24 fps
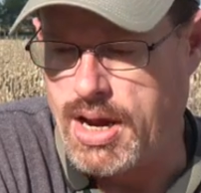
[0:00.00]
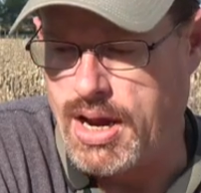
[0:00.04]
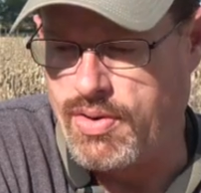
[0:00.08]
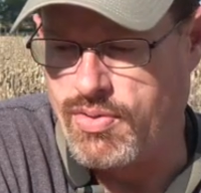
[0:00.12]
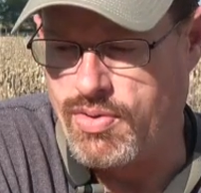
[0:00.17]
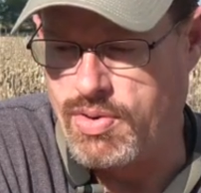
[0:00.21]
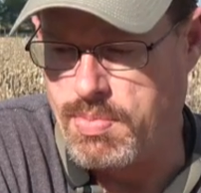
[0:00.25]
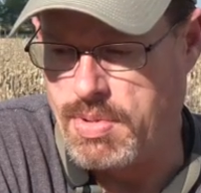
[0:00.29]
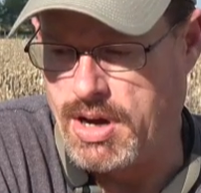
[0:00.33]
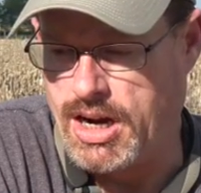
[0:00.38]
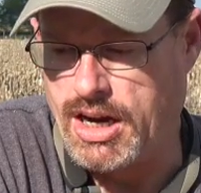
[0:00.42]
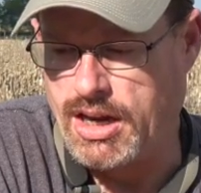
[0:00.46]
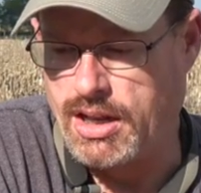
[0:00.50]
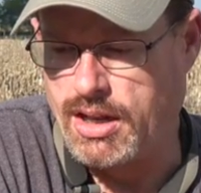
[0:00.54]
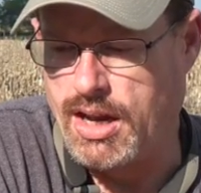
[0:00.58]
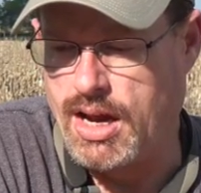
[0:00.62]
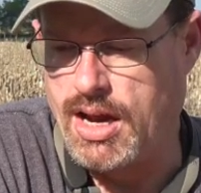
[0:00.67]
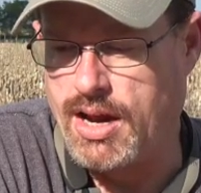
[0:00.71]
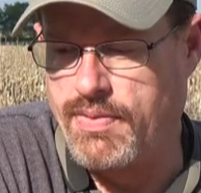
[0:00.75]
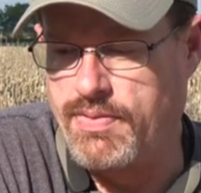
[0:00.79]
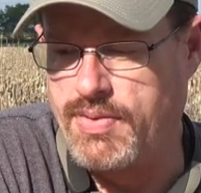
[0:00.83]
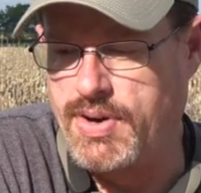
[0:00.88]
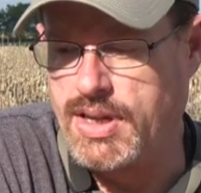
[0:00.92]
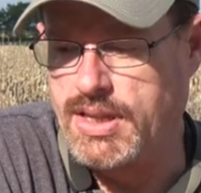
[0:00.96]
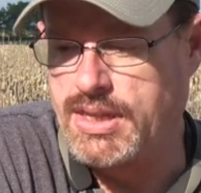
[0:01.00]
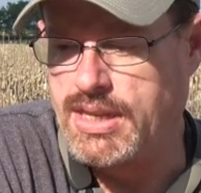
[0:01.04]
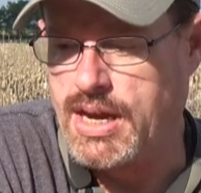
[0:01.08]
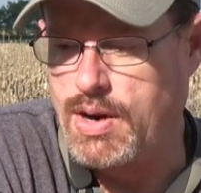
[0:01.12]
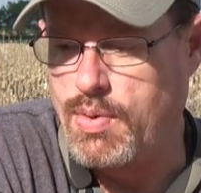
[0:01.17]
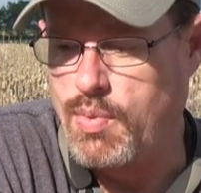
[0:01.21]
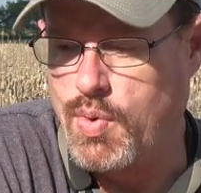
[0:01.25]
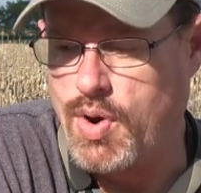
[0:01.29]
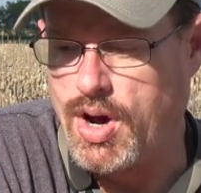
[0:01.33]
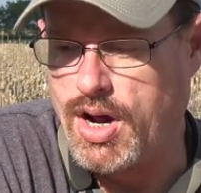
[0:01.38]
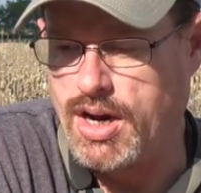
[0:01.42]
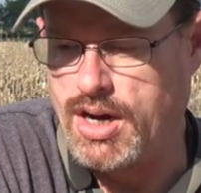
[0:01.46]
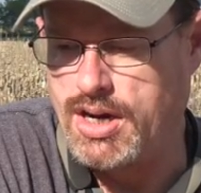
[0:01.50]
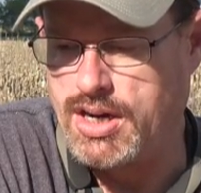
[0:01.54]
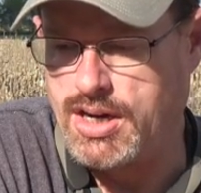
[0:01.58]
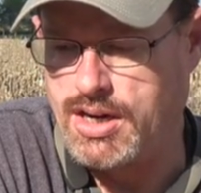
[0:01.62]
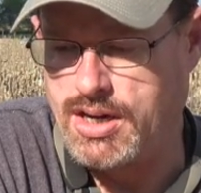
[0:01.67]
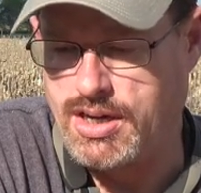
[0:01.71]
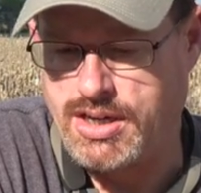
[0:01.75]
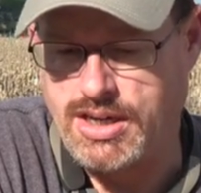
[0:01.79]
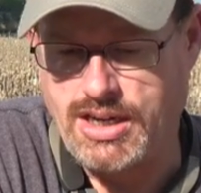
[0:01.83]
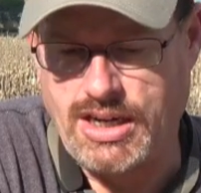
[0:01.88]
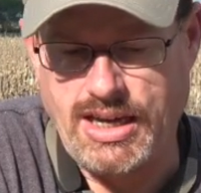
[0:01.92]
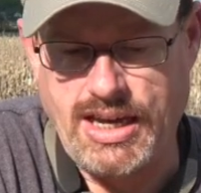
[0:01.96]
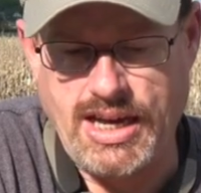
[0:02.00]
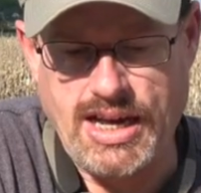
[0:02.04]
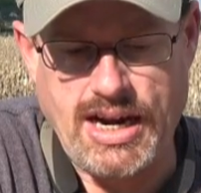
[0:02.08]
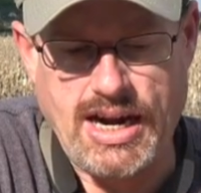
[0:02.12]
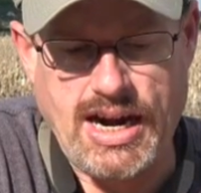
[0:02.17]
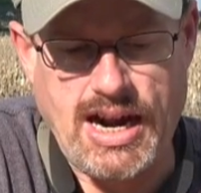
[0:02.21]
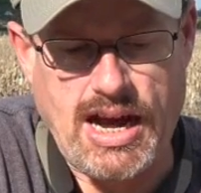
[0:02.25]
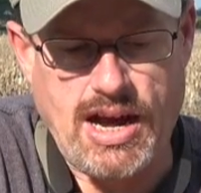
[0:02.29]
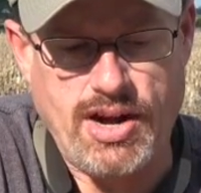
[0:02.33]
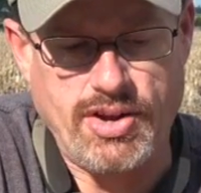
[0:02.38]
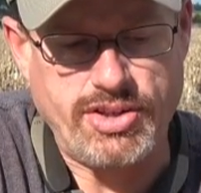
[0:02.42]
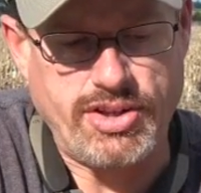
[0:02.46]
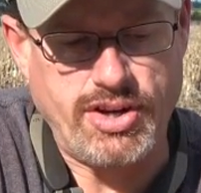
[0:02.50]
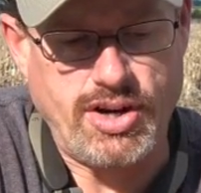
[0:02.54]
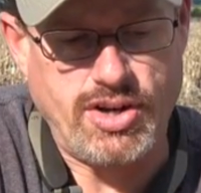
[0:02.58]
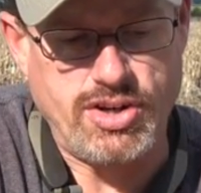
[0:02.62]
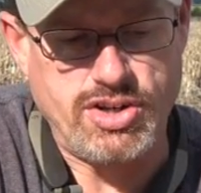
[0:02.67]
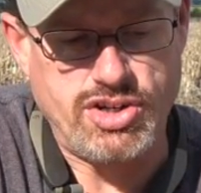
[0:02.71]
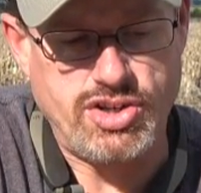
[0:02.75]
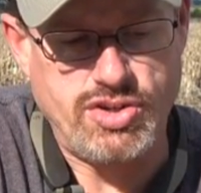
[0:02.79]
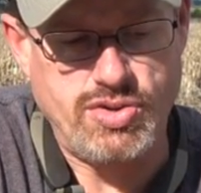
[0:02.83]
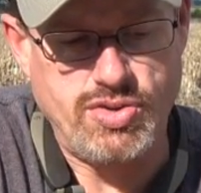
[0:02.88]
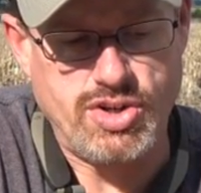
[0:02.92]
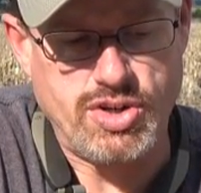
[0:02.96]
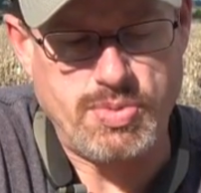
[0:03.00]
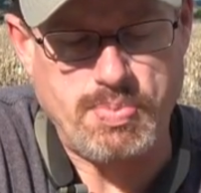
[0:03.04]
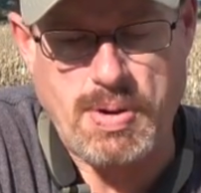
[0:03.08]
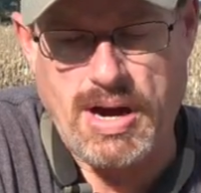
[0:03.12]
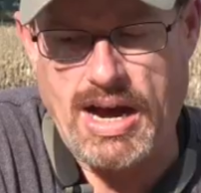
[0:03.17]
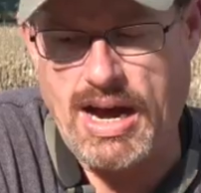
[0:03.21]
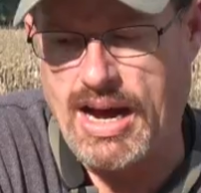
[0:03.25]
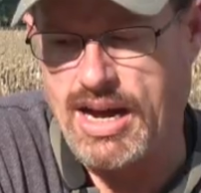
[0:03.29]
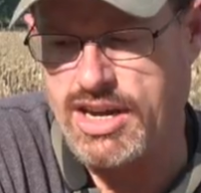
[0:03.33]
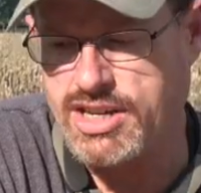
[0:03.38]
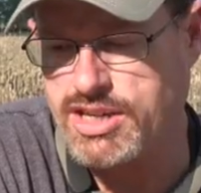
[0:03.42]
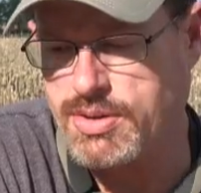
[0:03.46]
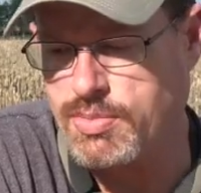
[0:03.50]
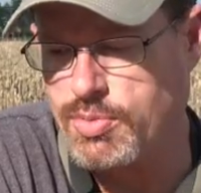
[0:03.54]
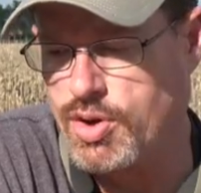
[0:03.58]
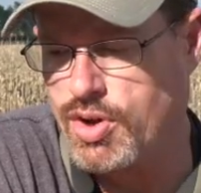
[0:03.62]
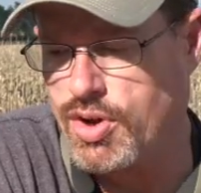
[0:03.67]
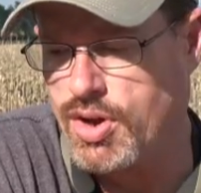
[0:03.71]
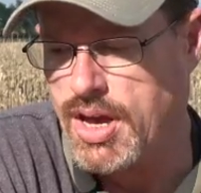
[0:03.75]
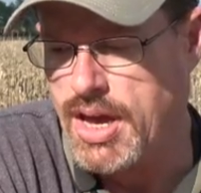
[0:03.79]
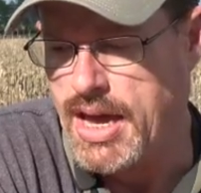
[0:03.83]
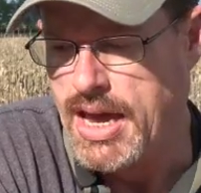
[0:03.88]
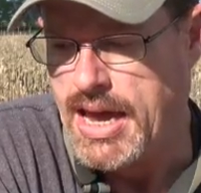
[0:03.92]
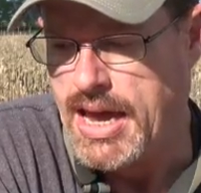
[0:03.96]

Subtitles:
Everybody loved it. They wanted to get it out there as soon as possible.